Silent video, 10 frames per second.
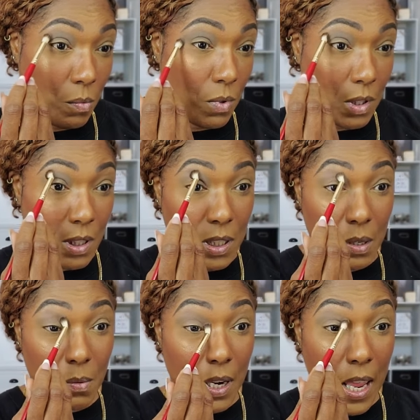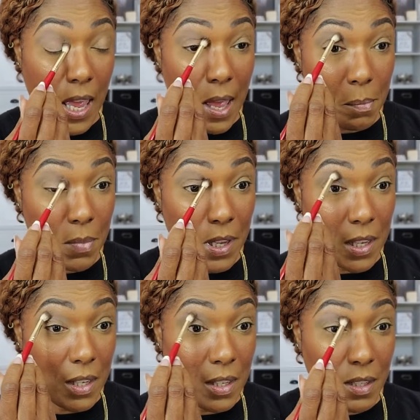we'll see what
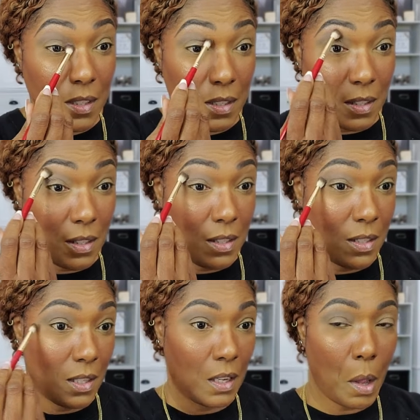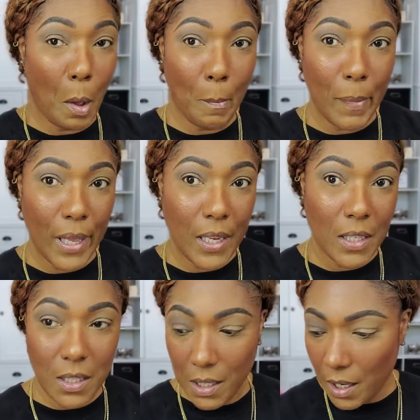happens.
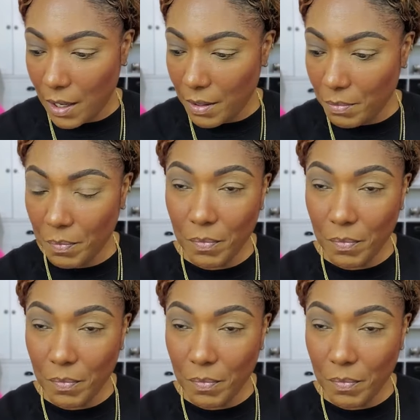But yeah,